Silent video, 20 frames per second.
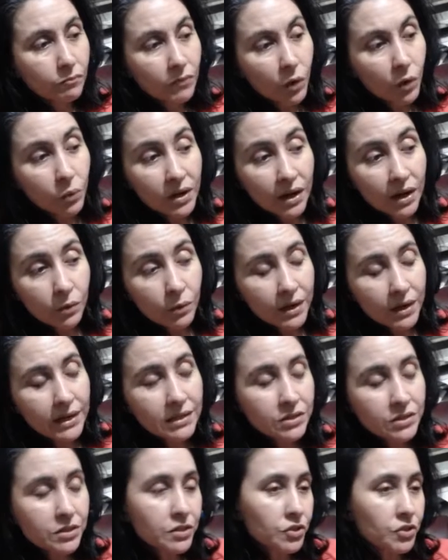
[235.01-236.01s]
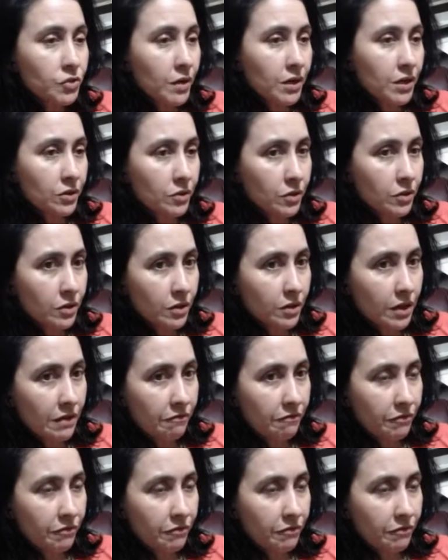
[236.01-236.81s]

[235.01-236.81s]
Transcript: When I went into the trailer, at